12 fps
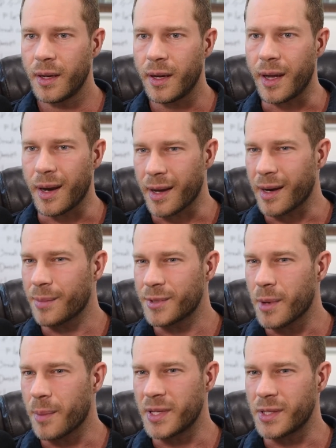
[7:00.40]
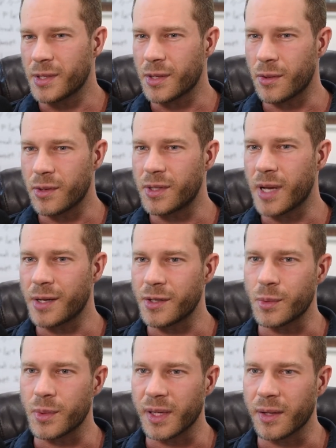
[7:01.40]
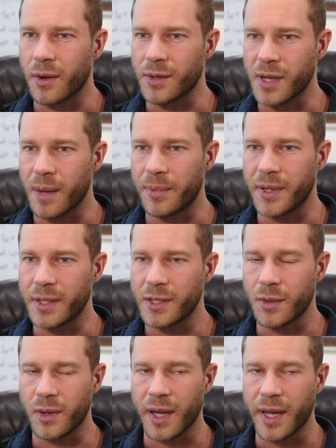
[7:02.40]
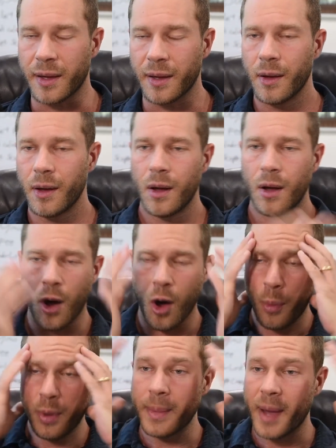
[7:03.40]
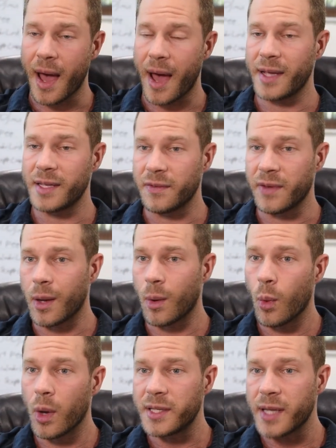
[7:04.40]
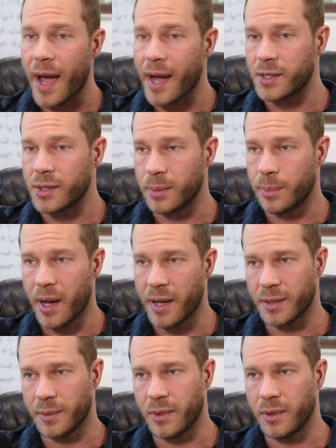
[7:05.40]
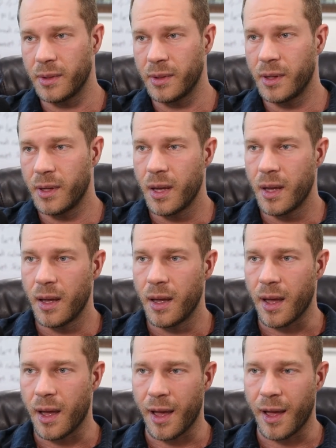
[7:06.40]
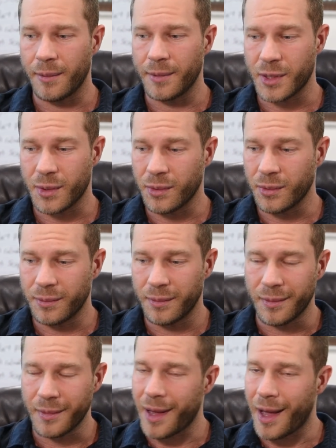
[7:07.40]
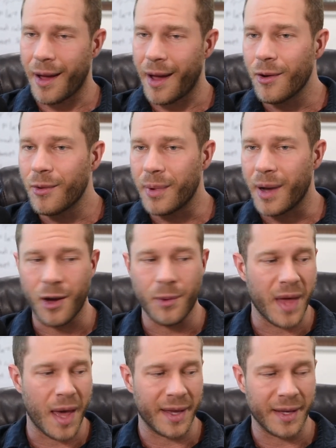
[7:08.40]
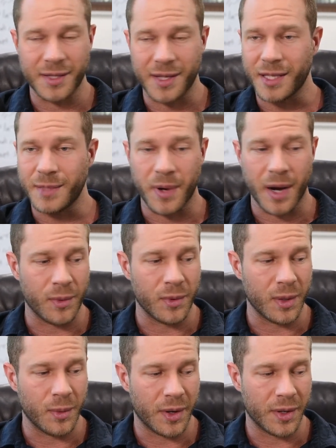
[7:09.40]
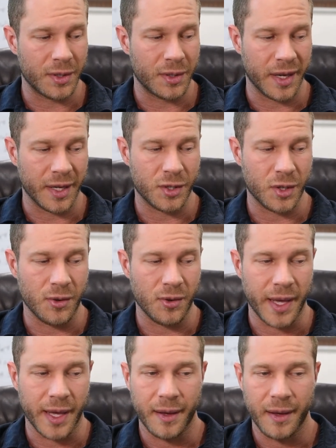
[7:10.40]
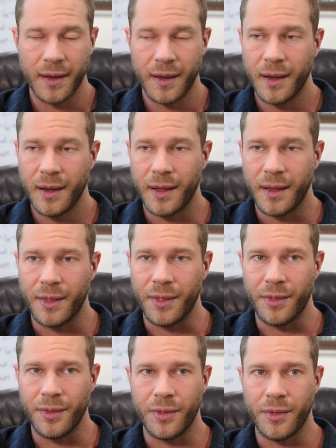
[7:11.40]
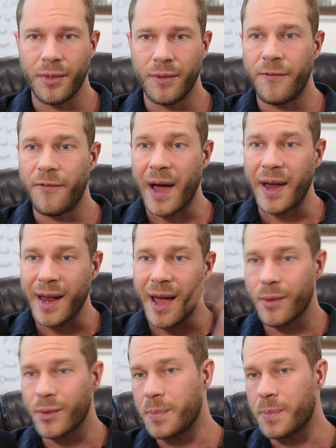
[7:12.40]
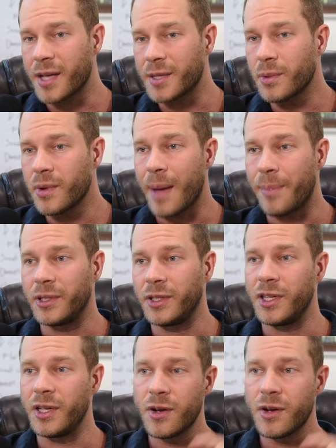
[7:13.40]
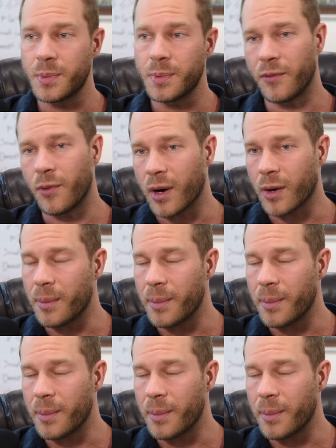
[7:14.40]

And I can help small business owners, not just really large companies. So it like opened my eyes of like what's actually possible. Um, so I, I hope I hope that makes sense, but I really wanted to like show you like finding out it was possible happened years before I quit